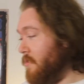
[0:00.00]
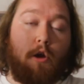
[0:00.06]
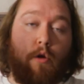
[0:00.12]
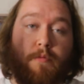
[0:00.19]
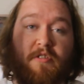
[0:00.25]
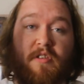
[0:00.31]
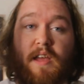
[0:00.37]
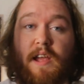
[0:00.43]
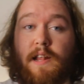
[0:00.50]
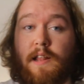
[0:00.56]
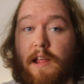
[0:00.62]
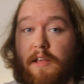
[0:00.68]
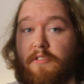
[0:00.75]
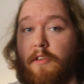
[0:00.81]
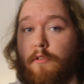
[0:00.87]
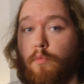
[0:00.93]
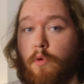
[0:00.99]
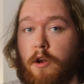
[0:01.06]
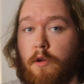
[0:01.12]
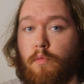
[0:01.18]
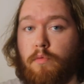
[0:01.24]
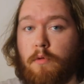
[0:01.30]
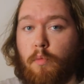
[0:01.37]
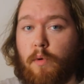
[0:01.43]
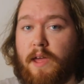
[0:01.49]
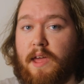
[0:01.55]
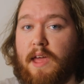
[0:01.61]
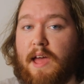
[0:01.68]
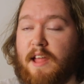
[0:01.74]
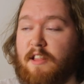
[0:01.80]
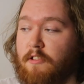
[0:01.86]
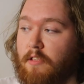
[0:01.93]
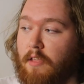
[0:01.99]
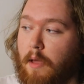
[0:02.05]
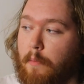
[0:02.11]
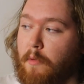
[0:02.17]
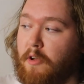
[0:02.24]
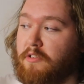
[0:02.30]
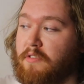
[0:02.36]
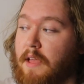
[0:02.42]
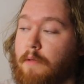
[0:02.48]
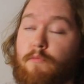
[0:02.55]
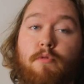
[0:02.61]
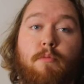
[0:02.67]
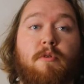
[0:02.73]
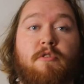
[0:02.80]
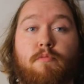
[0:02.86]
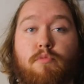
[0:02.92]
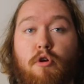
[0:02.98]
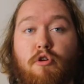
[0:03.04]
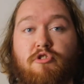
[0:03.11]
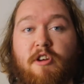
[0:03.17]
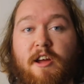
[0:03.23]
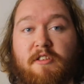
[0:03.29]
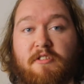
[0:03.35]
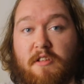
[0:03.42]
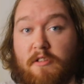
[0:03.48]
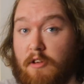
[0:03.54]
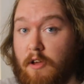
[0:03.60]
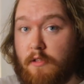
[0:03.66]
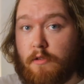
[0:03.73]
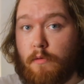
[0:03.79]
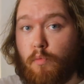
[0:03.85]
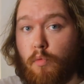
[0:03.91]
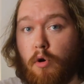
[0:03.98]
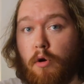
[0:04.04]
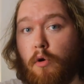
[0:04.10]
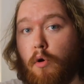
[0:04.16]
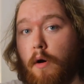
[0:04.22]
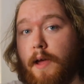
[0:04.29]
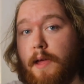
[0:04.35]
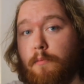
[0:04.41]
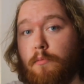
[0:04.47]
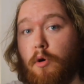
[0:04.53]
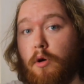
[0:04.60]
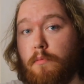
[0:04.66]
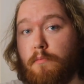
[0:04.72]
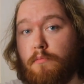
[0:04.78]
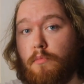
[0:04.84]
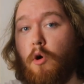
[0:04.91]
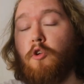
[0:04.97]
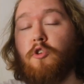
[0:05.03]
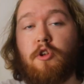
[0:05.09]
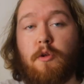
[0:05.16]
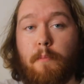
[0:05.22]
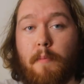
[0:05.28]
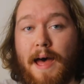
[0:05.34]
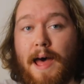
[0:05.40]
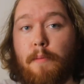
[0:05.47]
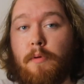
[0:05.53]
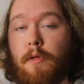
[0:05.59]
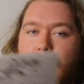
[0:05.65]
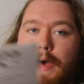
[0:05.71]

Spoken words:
And obviously this is one of The Weeknd's like most infamous projects in terms of what got him on the map.